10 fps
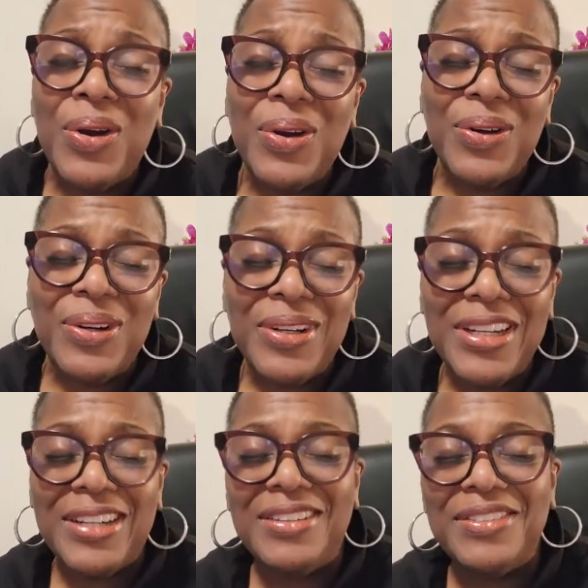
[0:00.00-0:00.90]
The
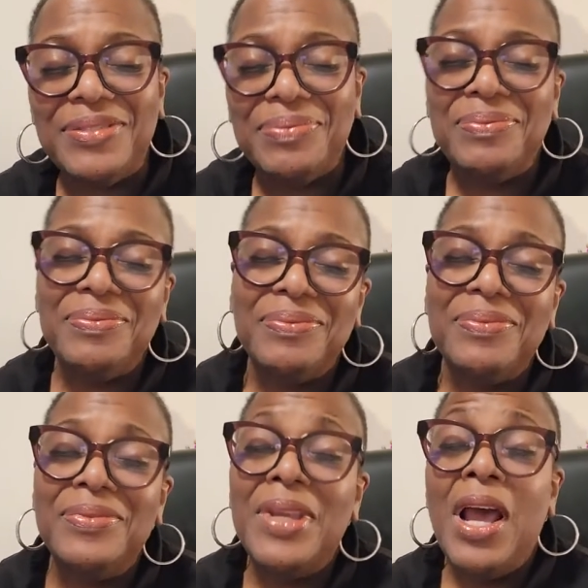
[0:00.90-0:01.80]

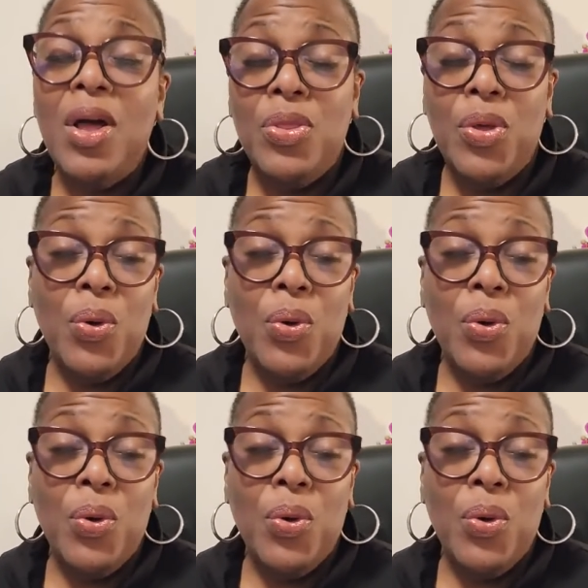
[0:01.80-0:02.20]
Word of God.